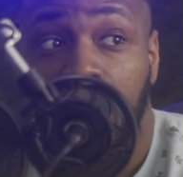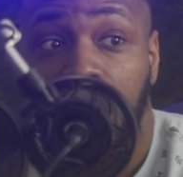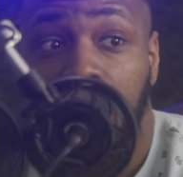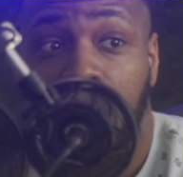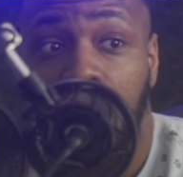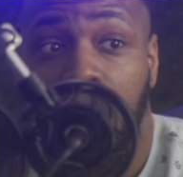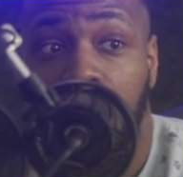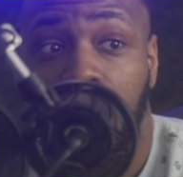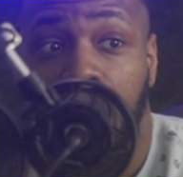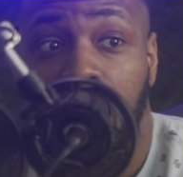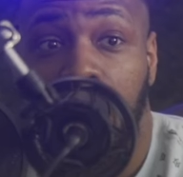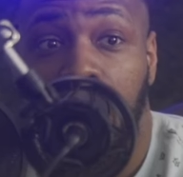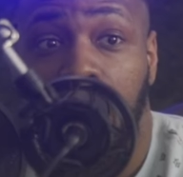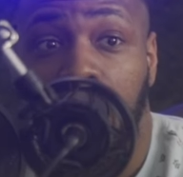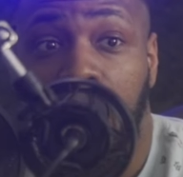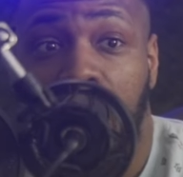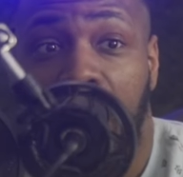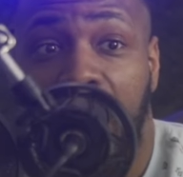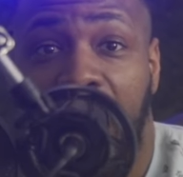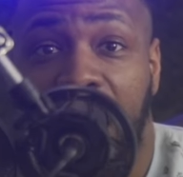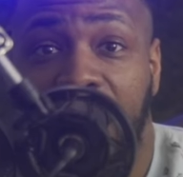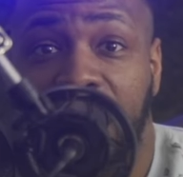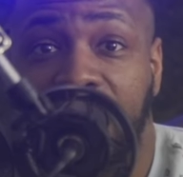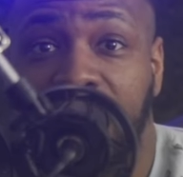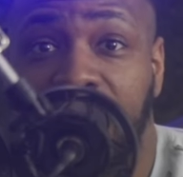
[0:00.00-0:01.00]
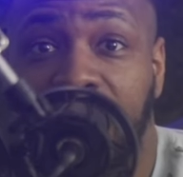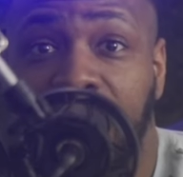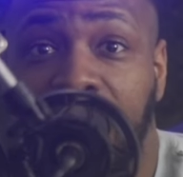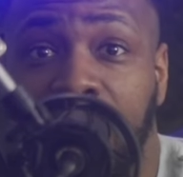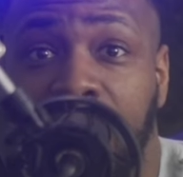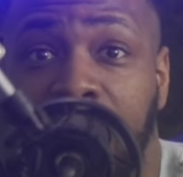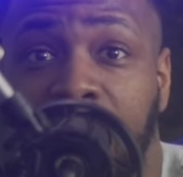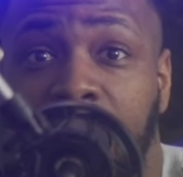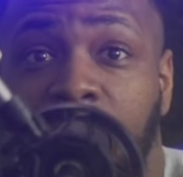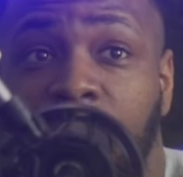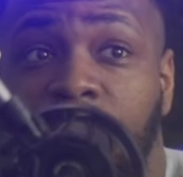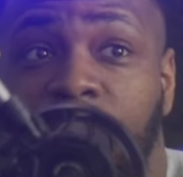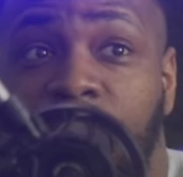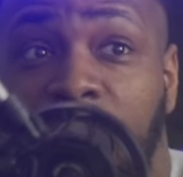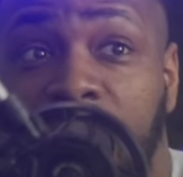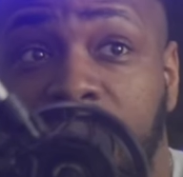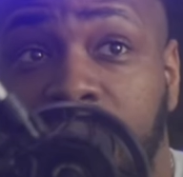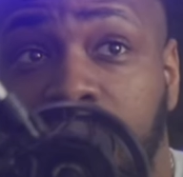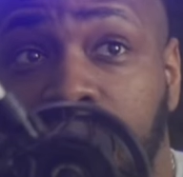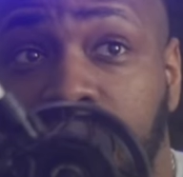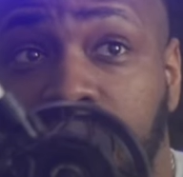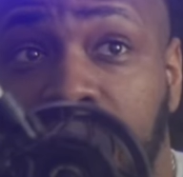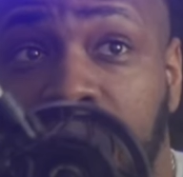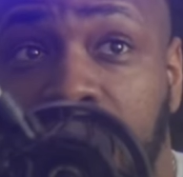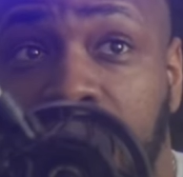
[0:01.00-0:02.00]
Uh, I think
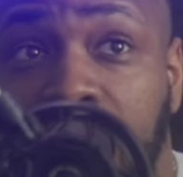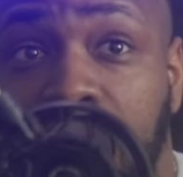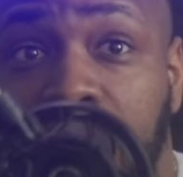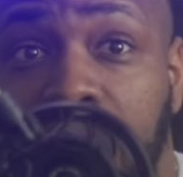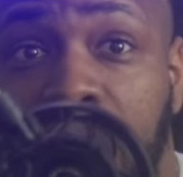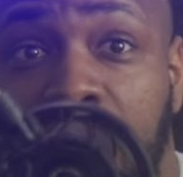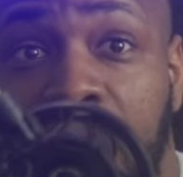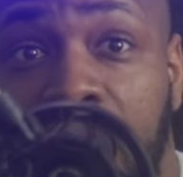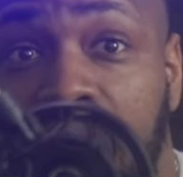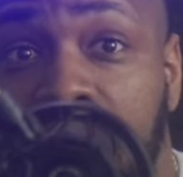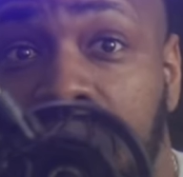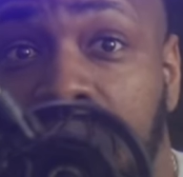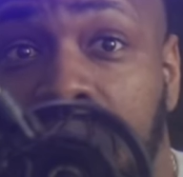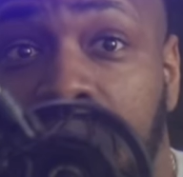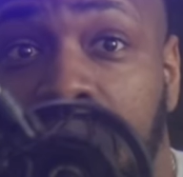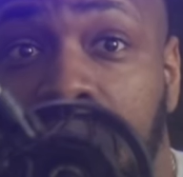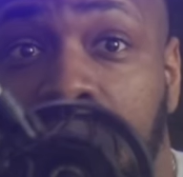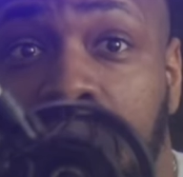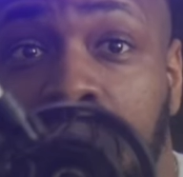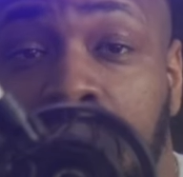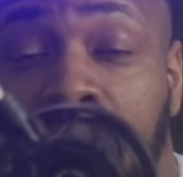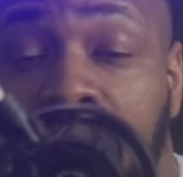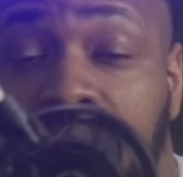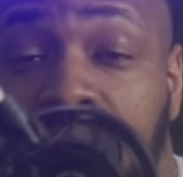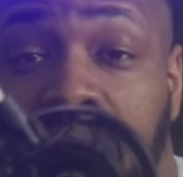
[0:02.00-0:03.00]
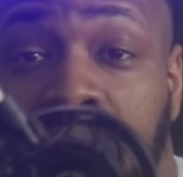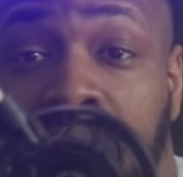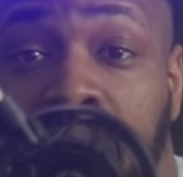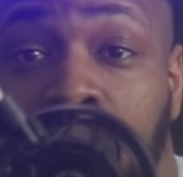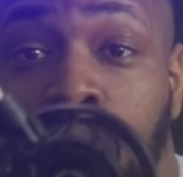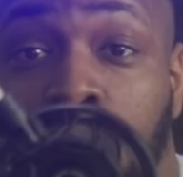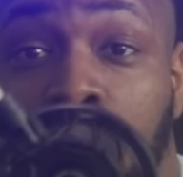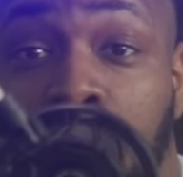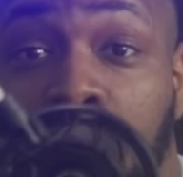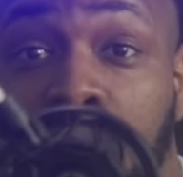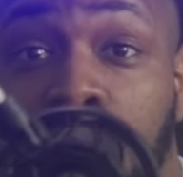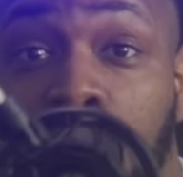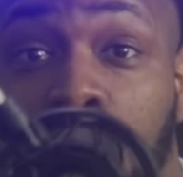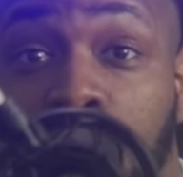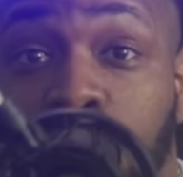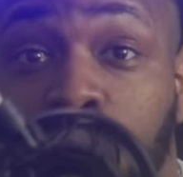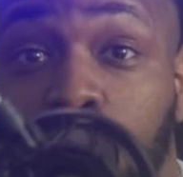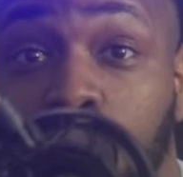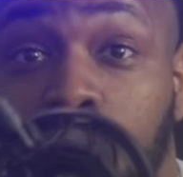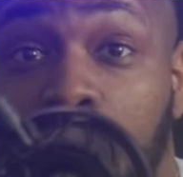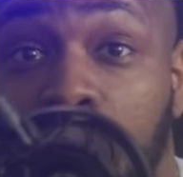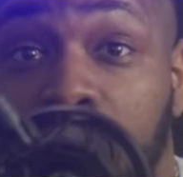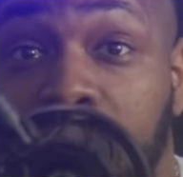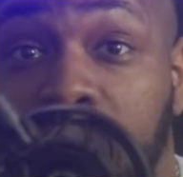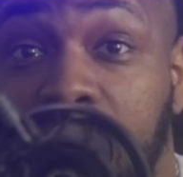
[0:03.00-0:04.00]
defensively, and listen, what Coach
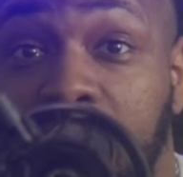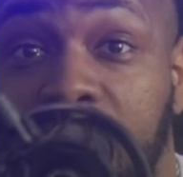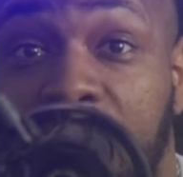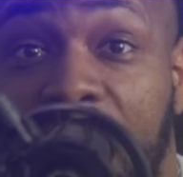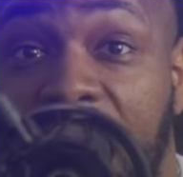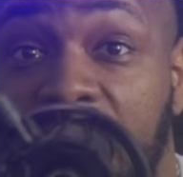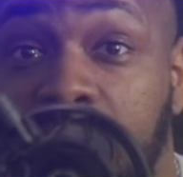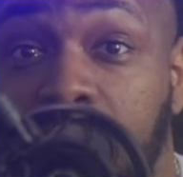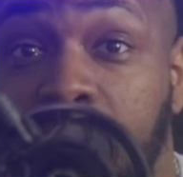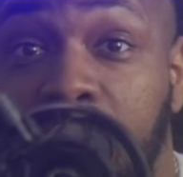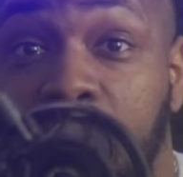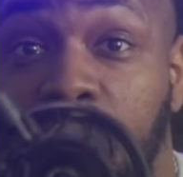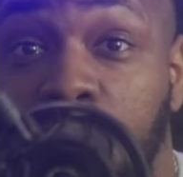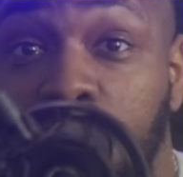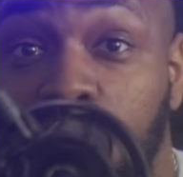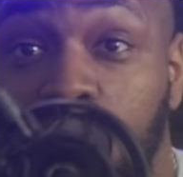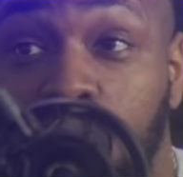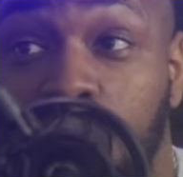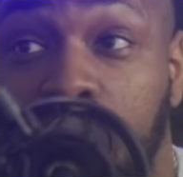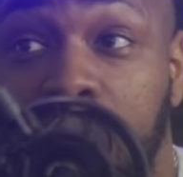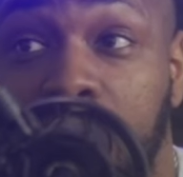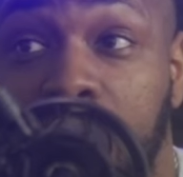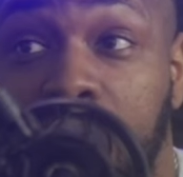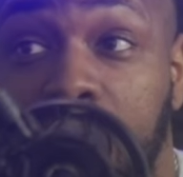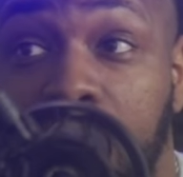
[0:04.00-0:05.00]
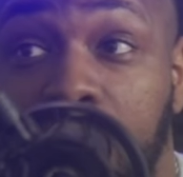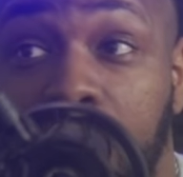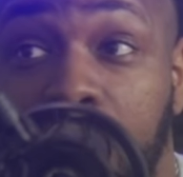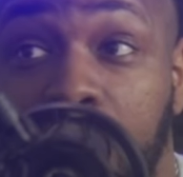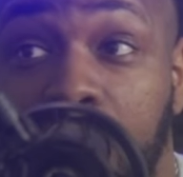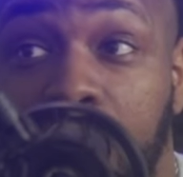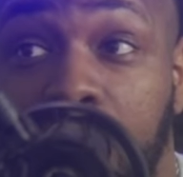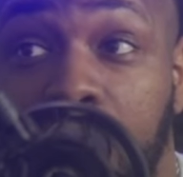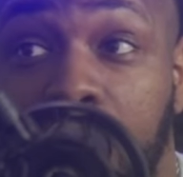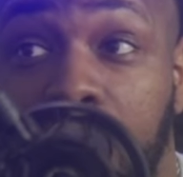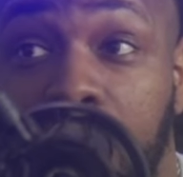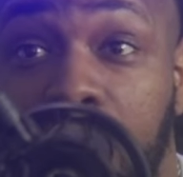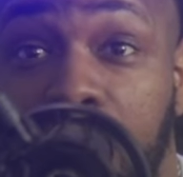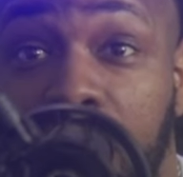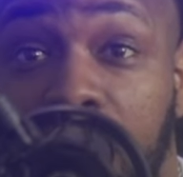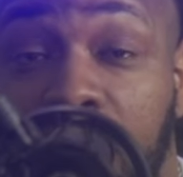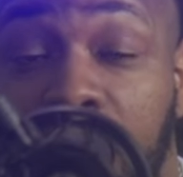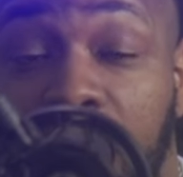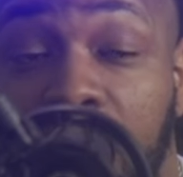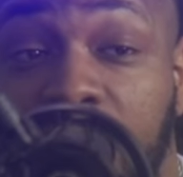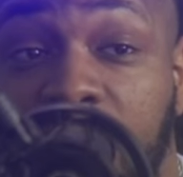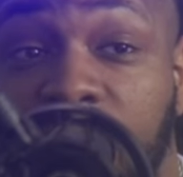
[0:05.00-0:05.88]
Wilson has been doing his